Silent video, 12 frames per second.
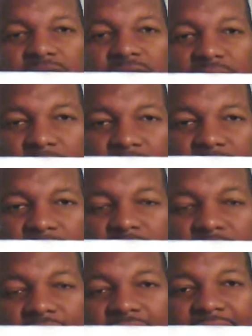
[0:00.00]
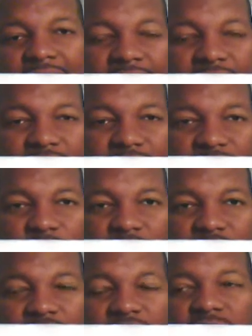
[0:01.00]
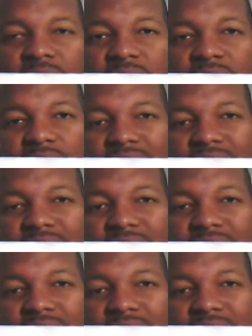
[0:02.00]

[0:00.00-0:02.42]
double and the 22